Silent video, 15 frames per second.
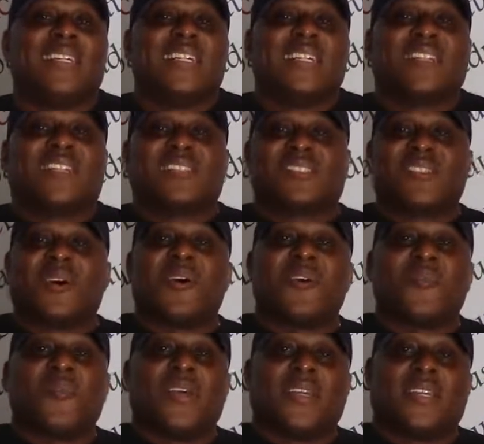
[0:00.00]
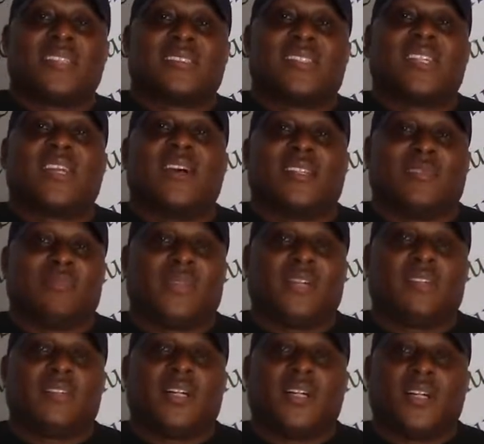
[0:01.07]
there's always the
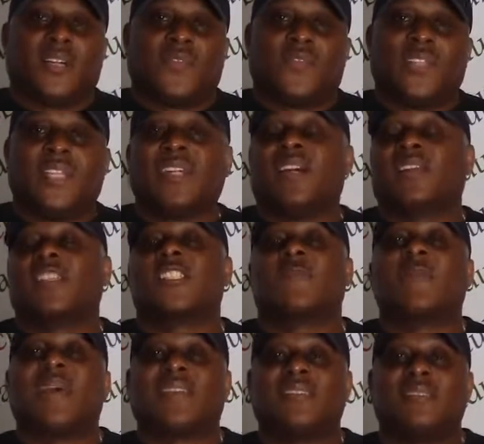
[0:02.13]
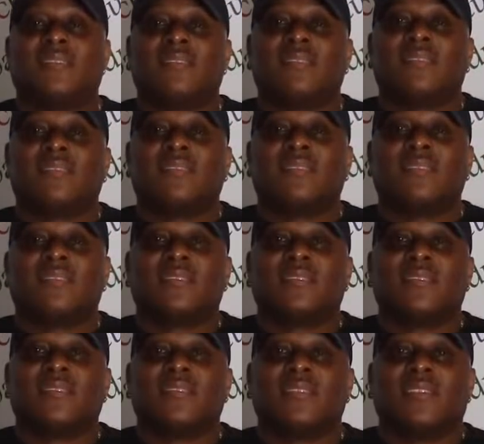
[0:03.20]
element of the unexpected.
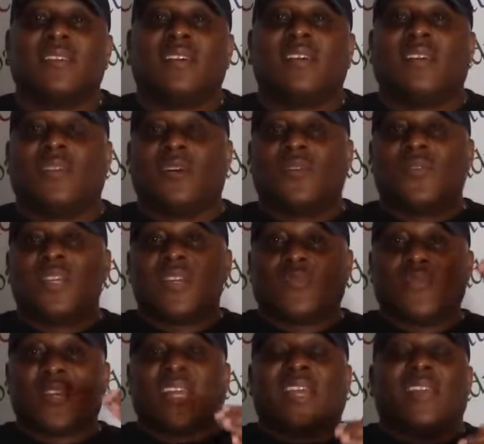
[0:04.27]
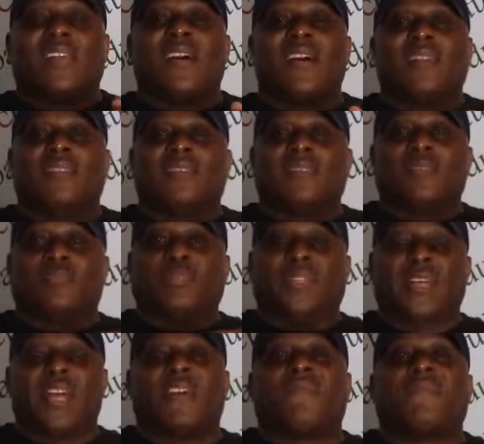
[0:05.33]
You know, we cannot
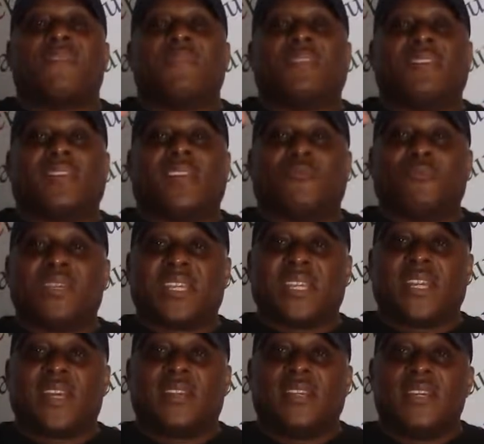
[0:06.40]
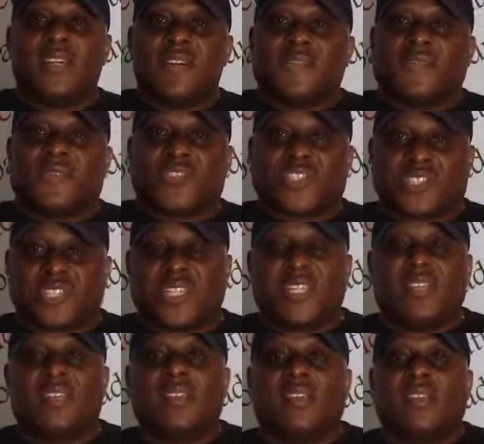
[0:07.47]
plan for everything and we can't
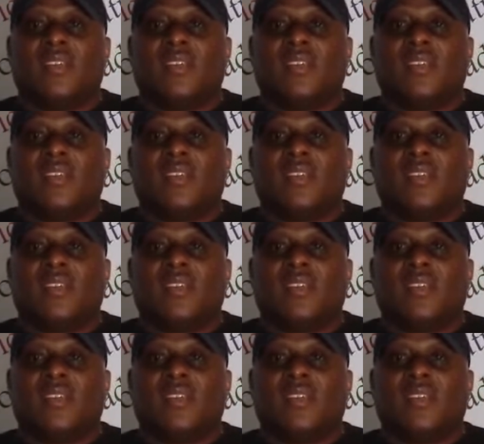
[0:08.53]
foresee